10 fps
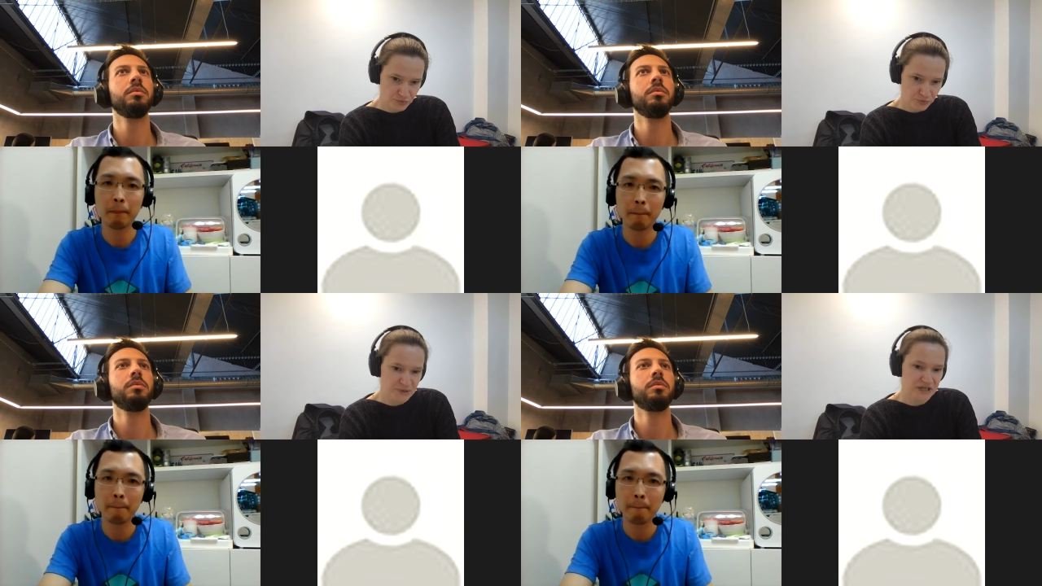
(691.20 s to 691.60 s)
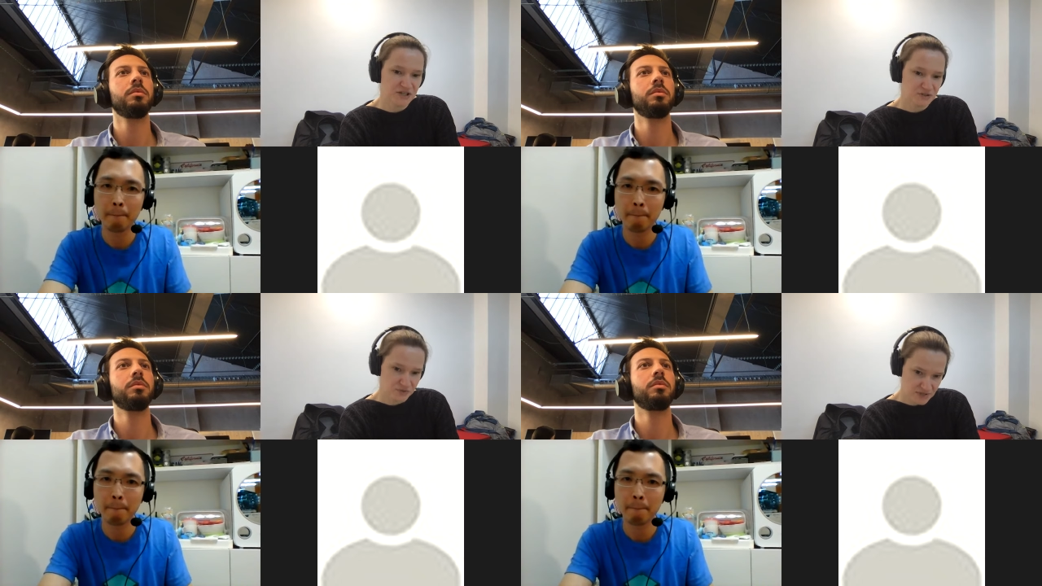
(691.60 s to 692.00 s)
Speaker 1: yeah. been
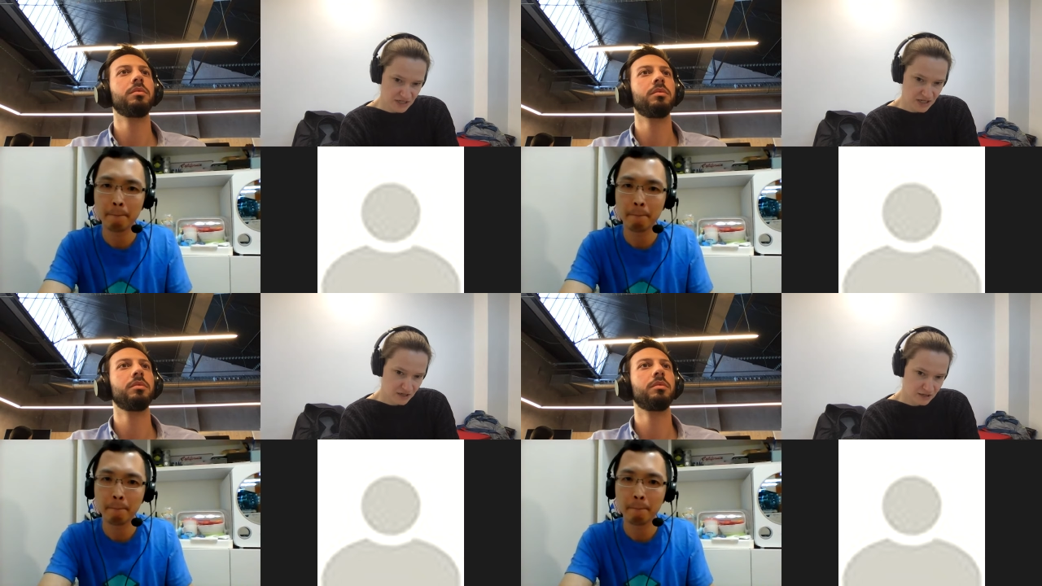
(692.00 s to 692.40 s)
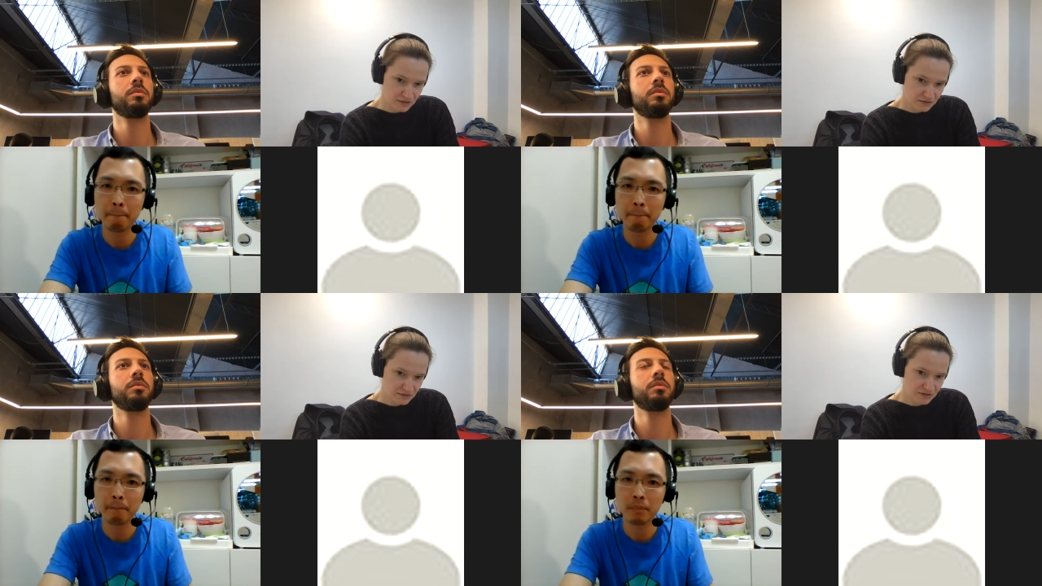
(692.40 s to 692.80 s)

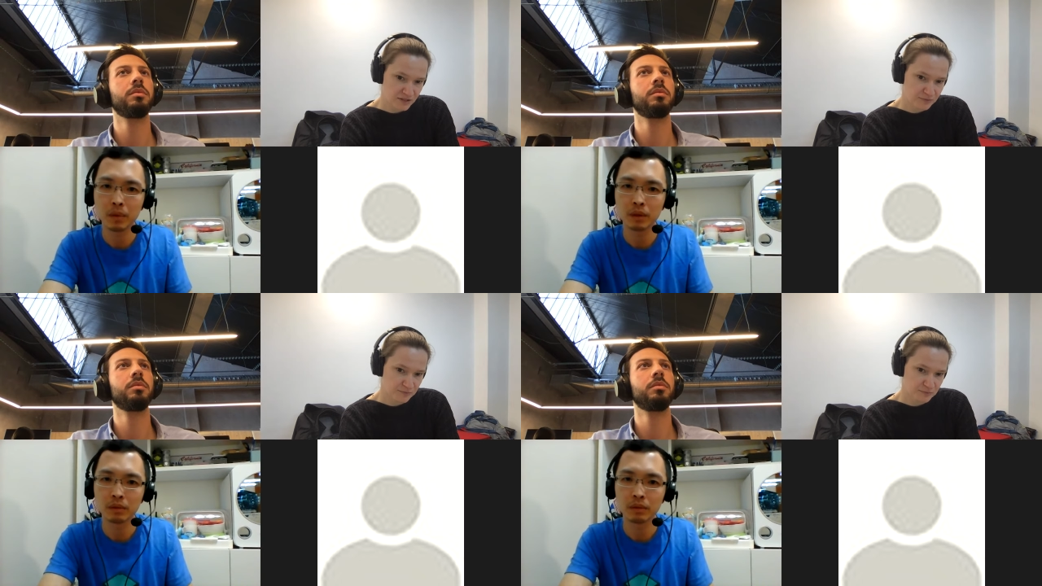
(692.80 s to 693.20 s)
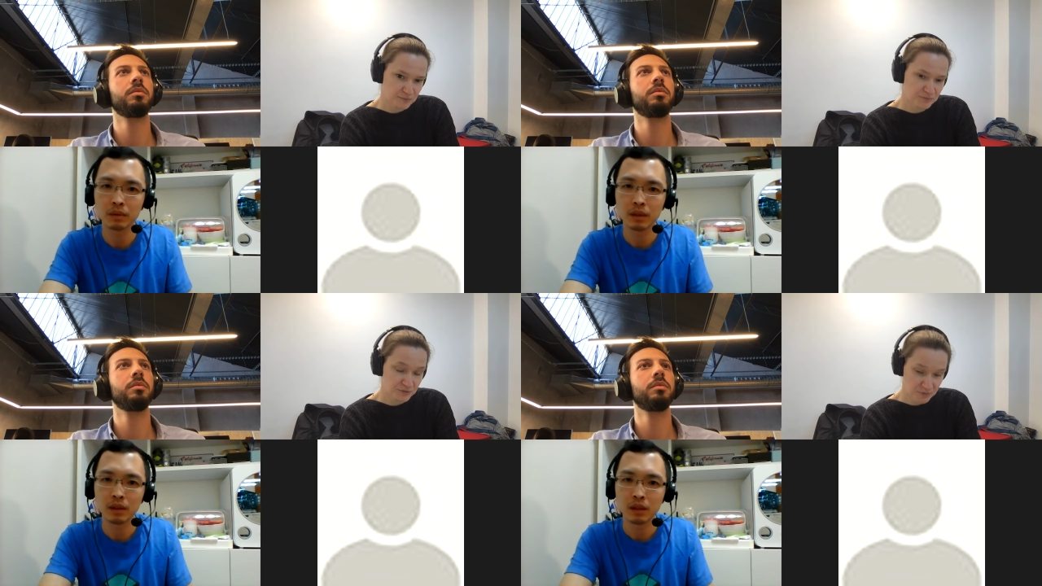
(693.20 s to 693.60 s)
using the
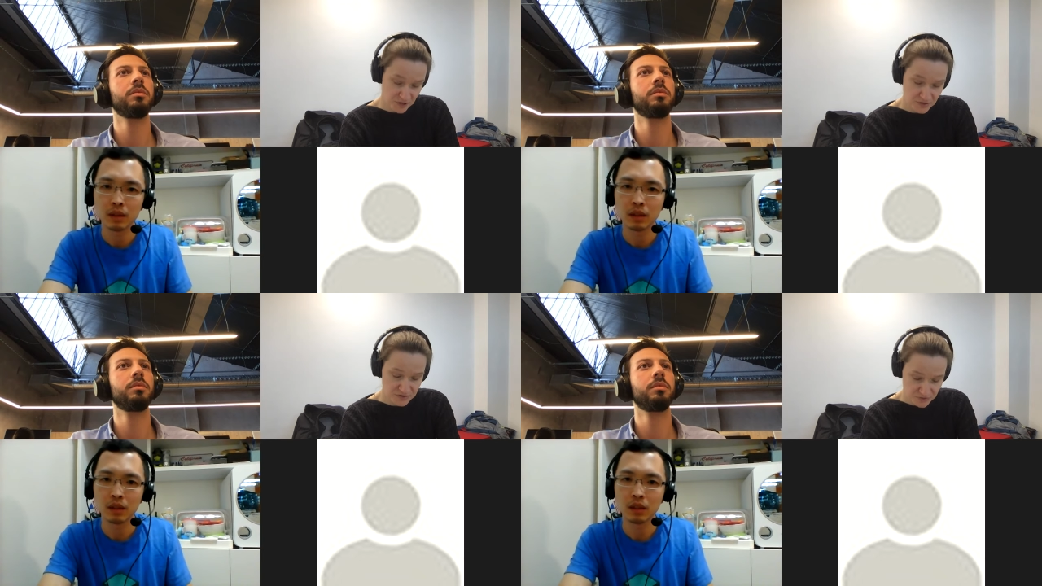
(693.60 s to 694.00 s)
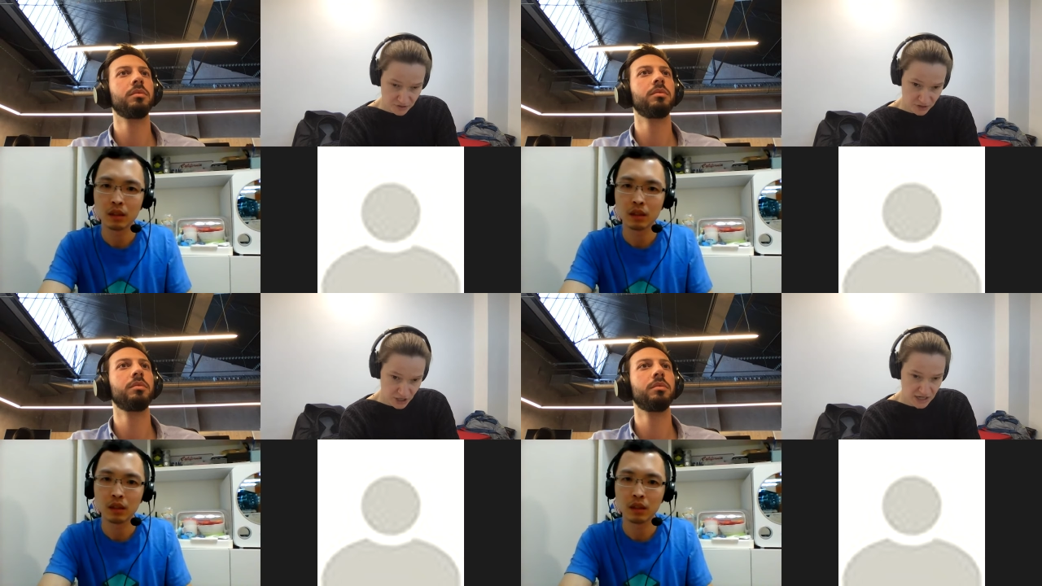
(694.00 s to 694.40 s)
the proto
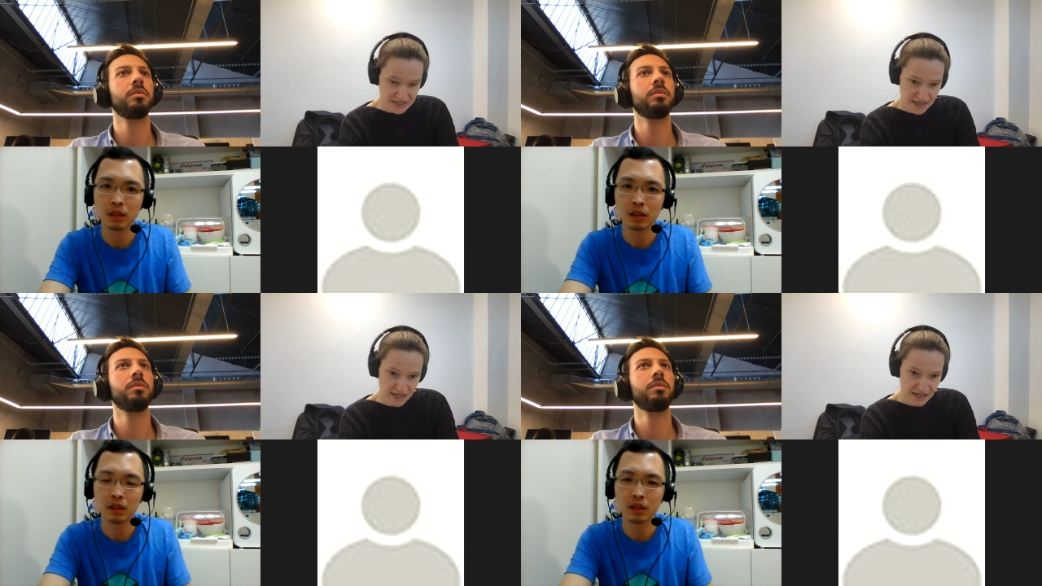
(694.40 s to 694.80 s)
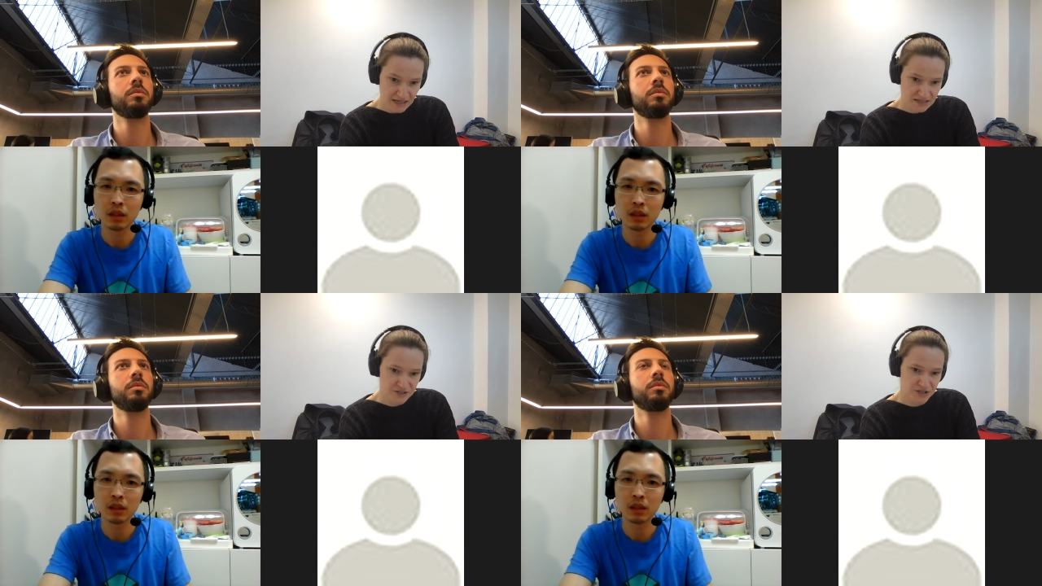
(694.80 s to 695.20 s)
school content
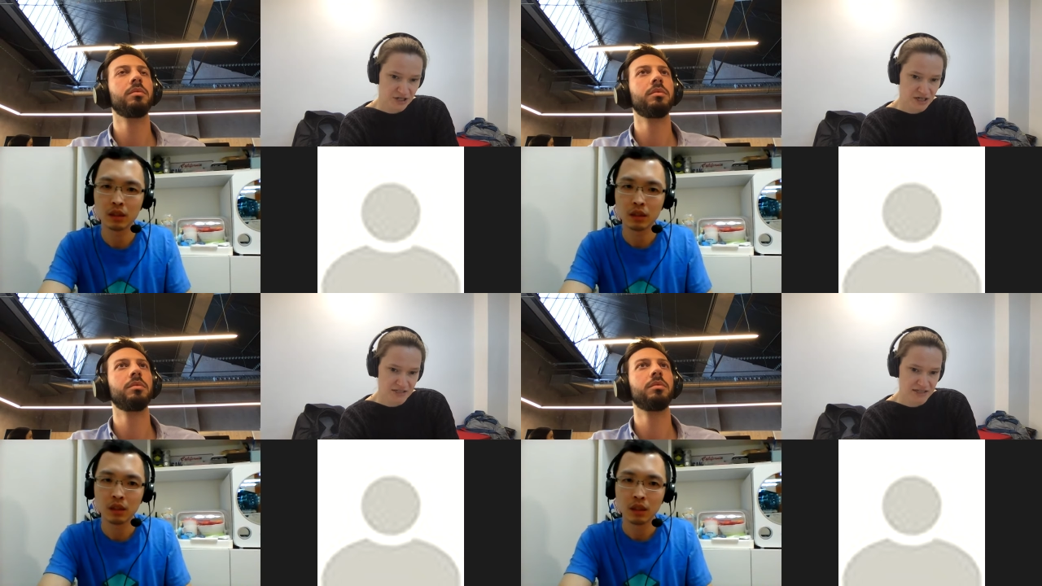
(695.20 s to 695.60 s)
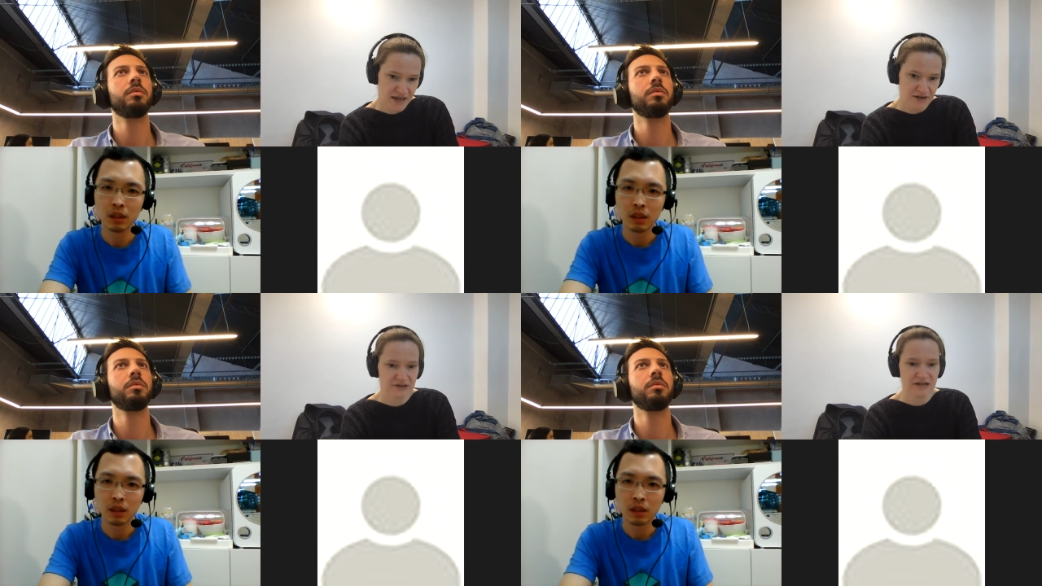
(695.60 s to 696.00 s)
as your
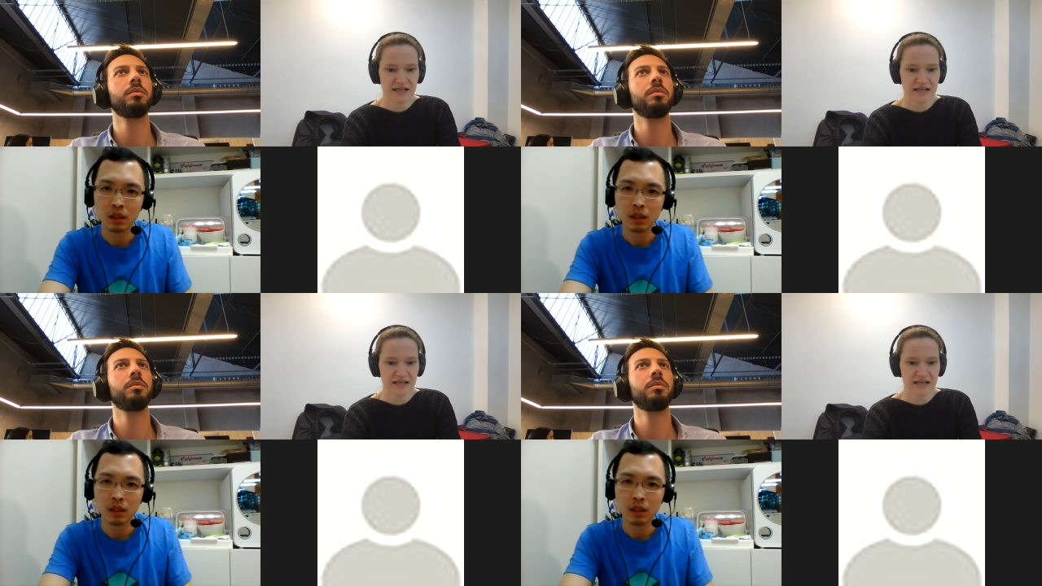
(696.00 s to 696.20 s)
content or